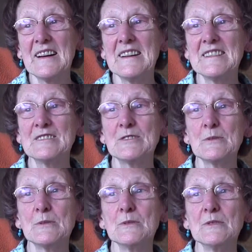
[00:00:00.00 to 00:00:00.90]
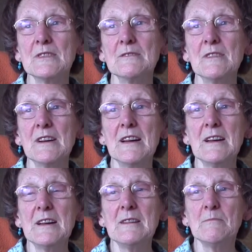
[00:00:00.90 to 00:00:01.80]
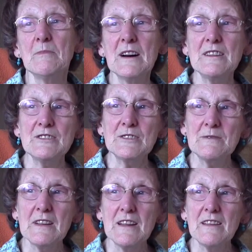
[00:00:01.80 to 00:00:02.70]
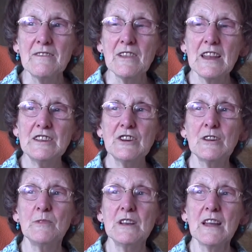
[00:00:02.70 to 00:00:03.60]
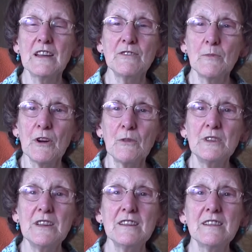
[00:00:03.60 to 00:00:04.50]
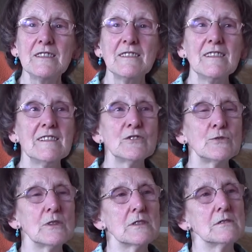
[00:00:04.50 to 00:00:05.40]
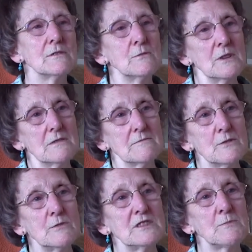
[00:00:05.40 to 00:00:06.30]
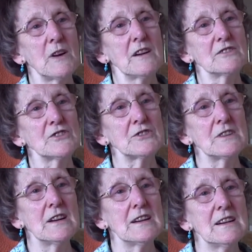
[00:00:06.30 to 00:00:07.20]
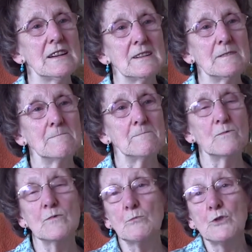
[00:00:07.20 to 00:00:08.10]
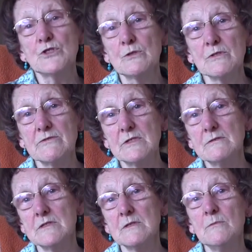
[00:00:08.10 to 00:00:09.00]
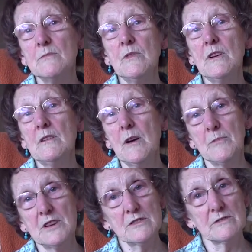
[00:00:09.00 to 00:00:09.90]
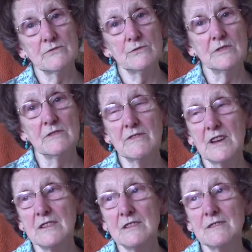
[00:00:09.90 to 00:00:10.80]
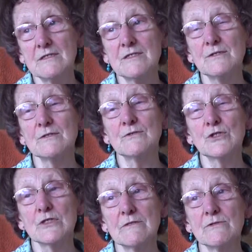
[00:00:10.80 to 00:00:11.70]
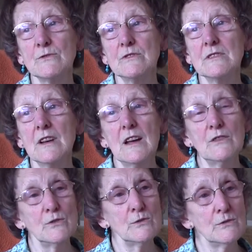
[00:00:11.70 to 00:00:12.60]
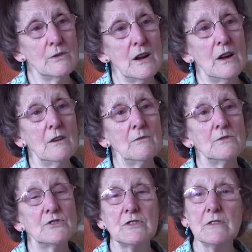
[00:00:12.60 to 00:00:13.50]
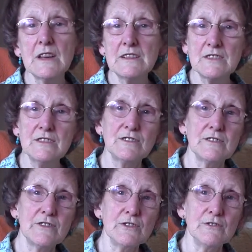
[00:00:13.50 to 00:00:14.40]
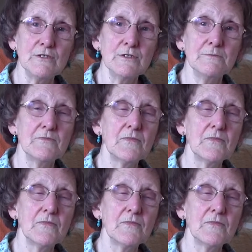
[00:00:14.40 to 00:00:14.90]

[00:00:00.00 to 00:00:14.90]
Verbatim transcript: And so, but the letter had been lying for about a week, so I thought, oh well, the week's passed, um, the post will be filled, but I better phone and find out. So, of course, I phoned, no, we would still like to interview you.